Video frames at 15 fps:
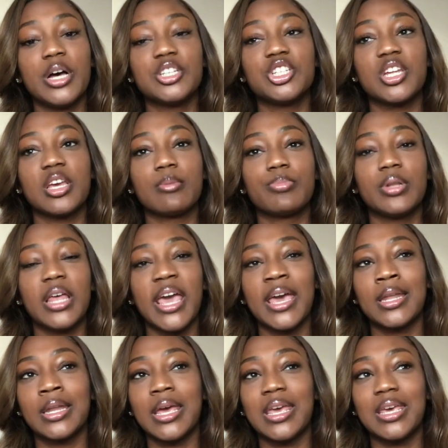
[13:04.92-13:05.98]
budgeting
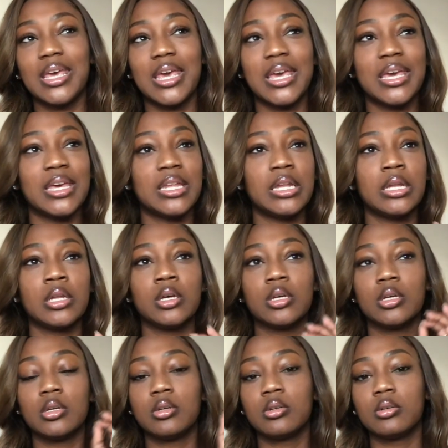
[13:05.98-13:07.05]
plan in
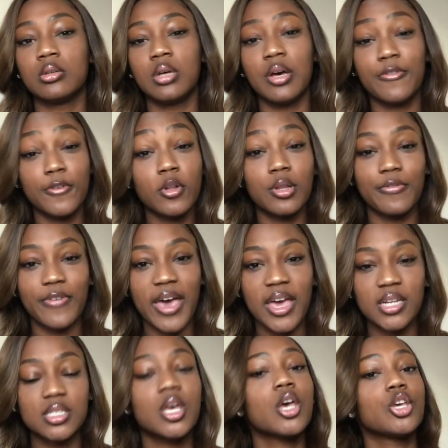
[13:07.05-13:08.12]
full
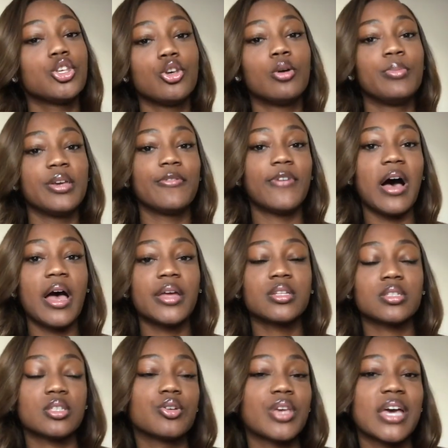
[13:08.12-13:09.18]
effect, you'll be fine.
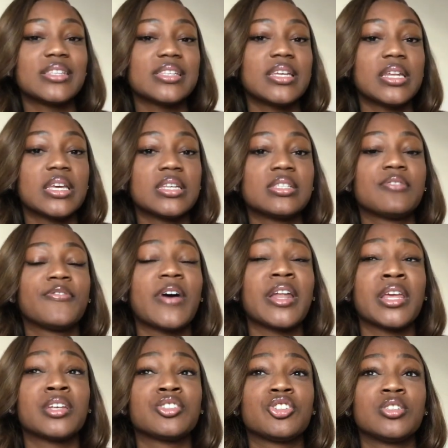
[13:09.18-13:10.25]
So yes, it is a
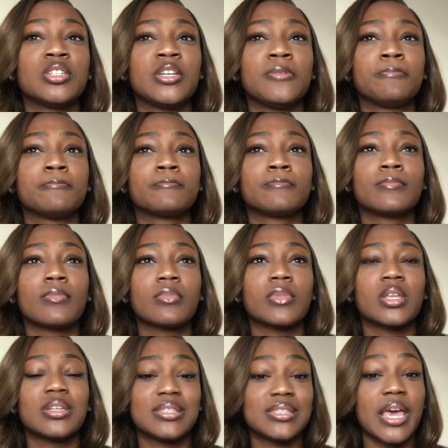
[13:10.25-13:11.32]
financially
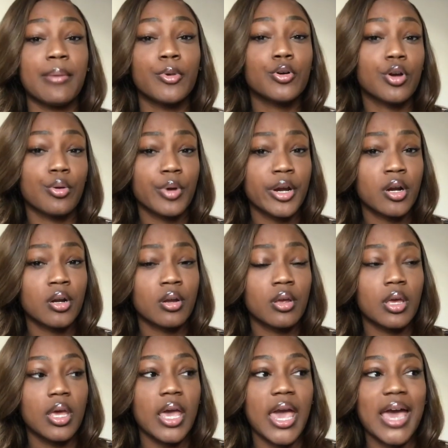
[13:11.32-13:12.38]
stable career.
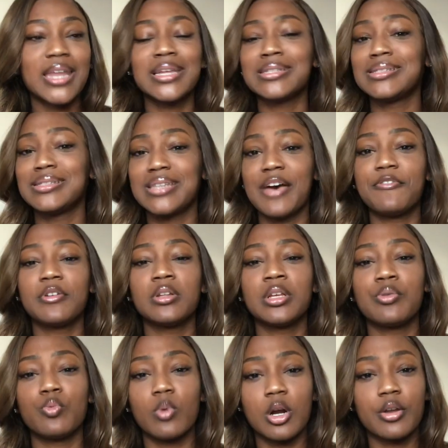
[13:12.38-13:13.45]
And it's
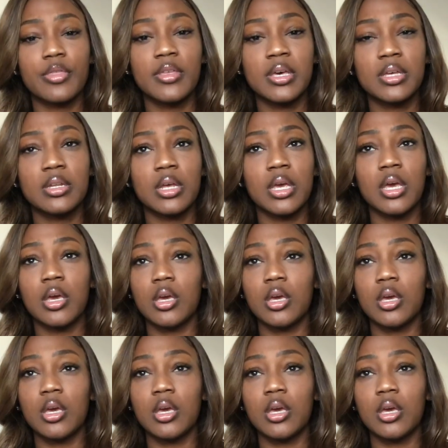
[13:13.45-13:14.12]
definitely worth it.